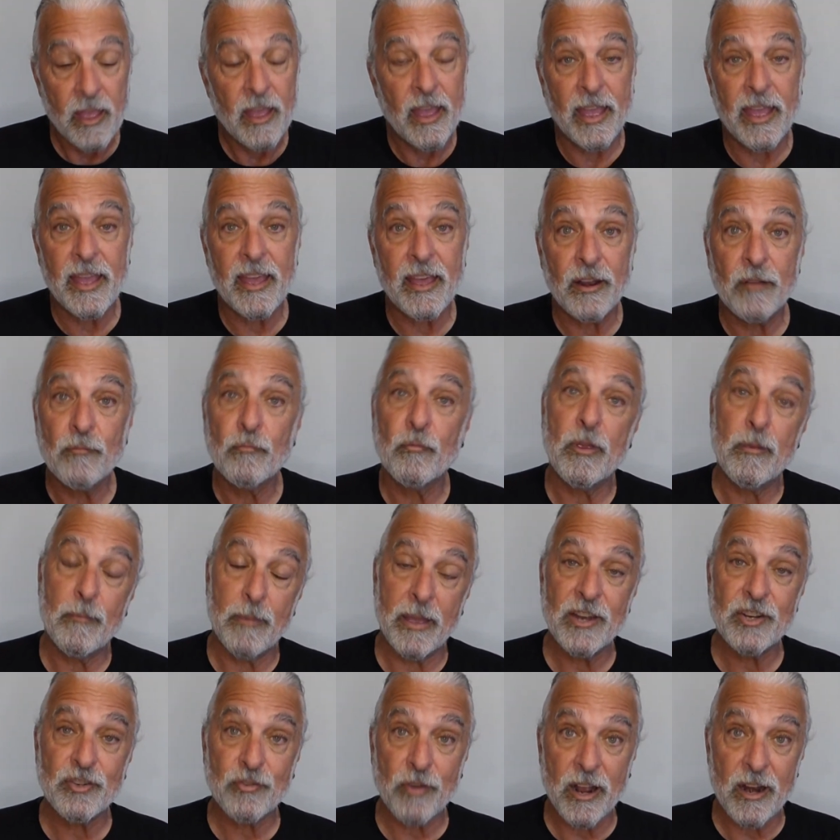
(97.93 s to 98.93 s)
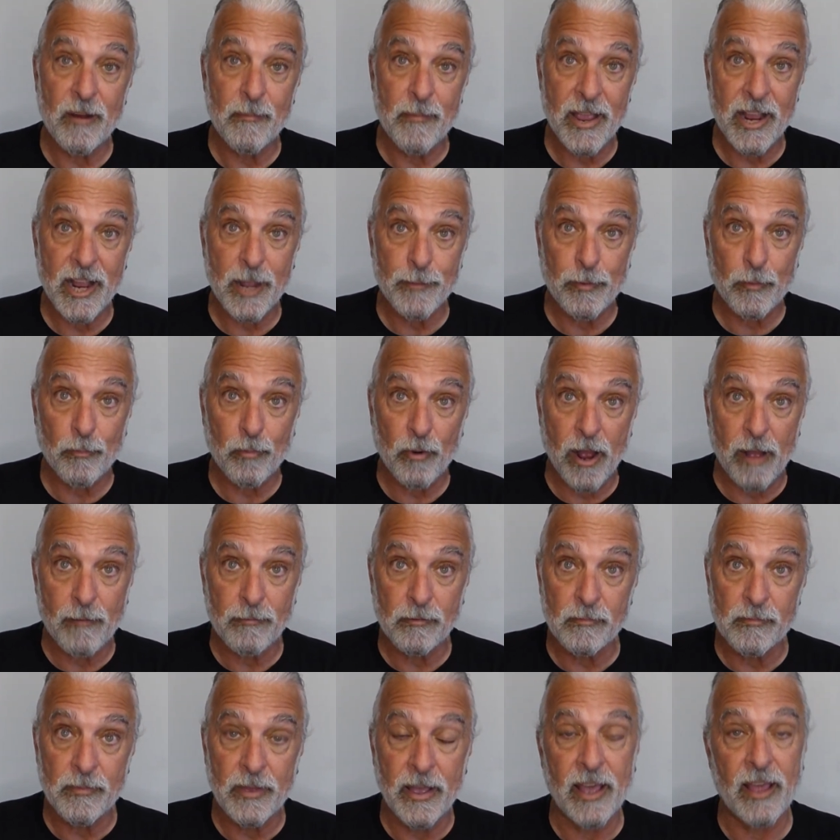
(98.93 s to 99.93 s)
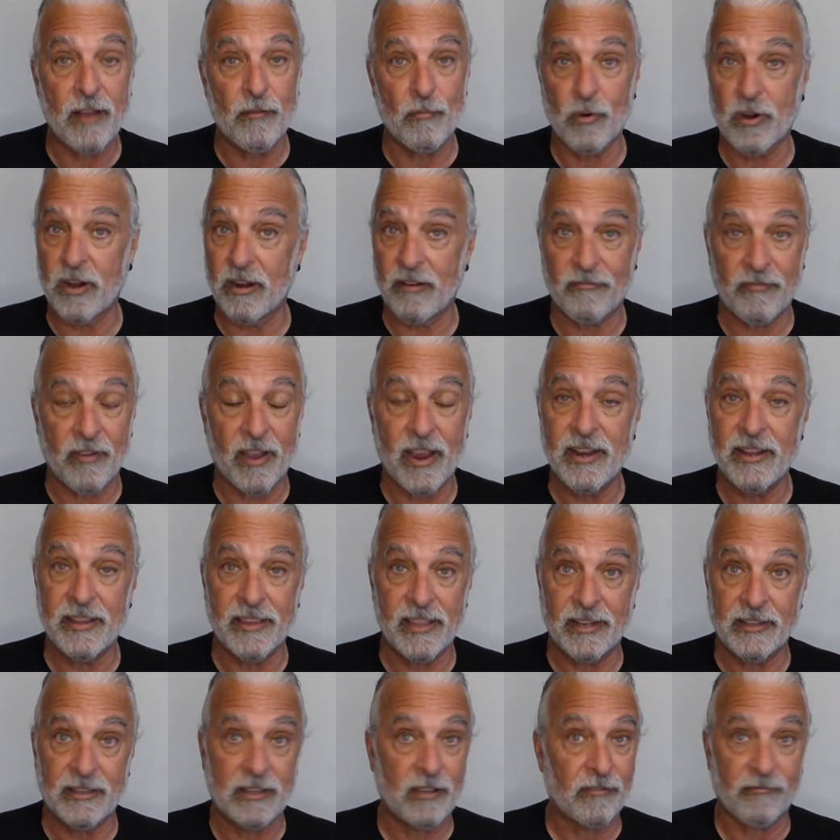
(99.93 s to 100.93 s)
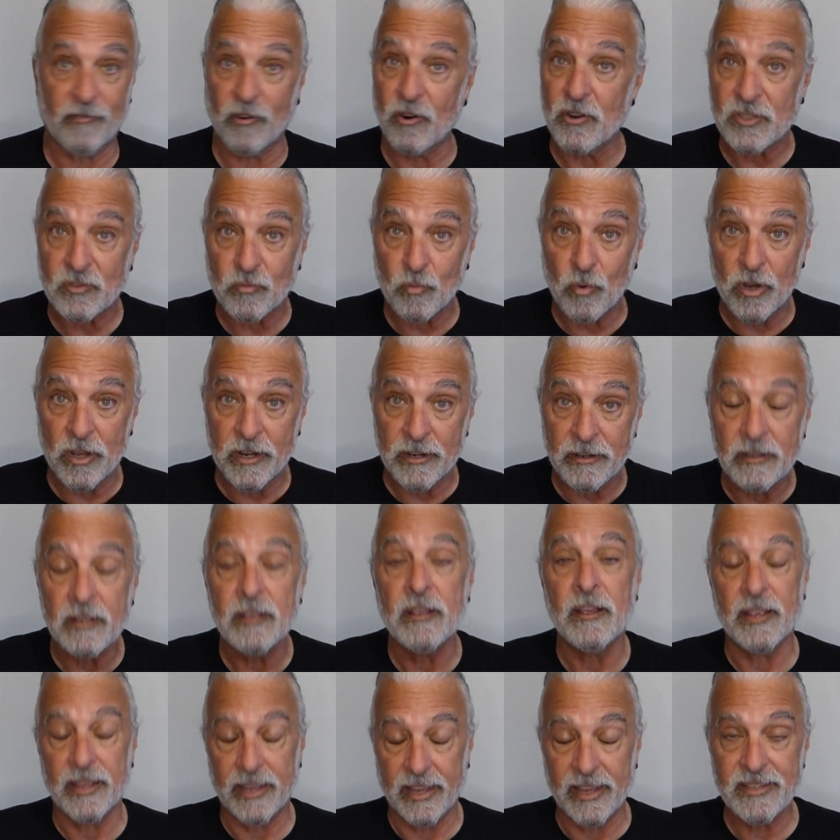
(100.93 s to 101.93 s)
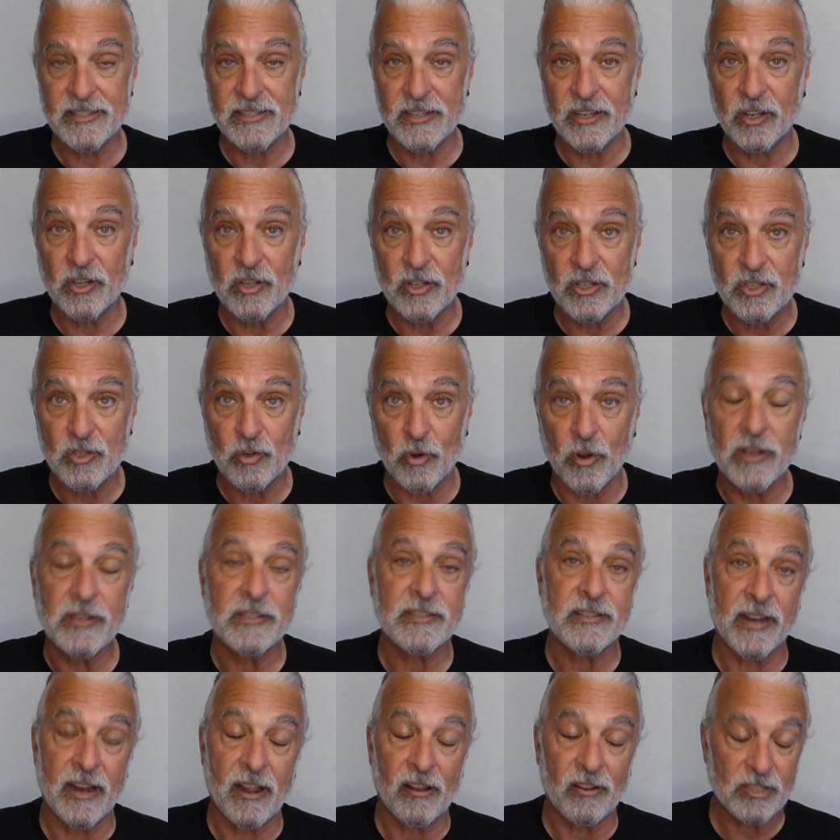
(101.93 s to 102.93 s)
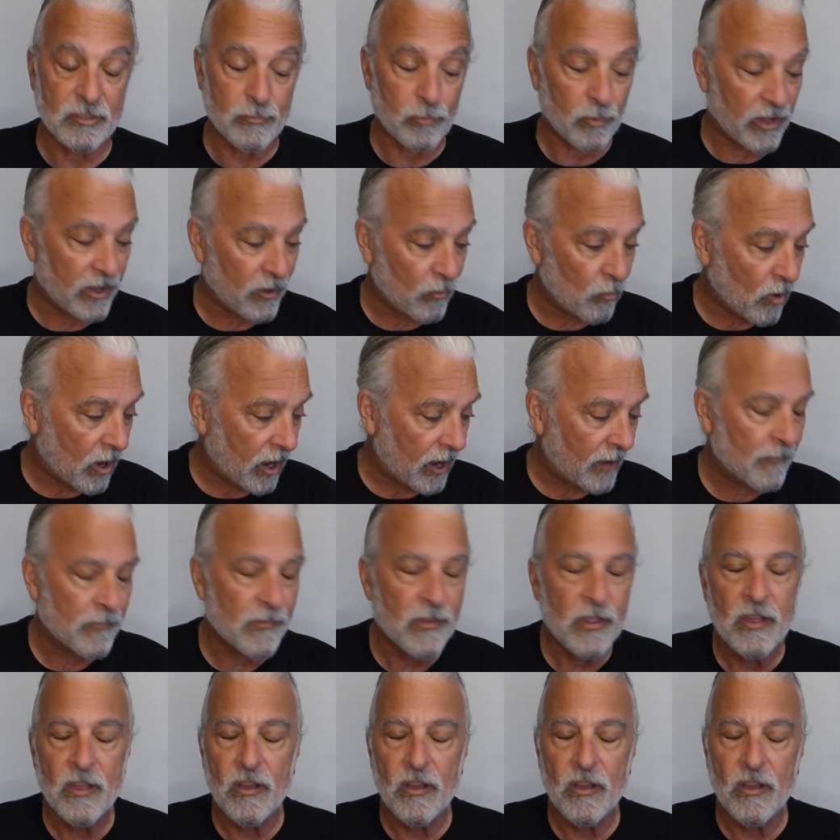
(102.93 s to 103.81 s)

And we may try to make up a problem and we're going to find that the first one isn't a good choice, and I'll explain why.